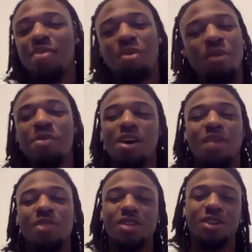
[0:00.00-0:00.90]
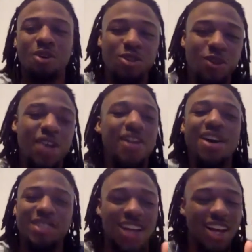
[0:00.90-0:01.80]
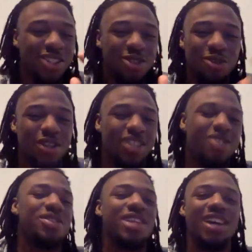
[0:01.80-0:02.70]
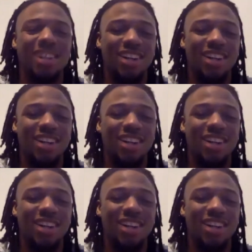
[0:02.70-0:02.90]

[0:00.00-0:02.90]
but my mom took those away when I was in high school because she was like,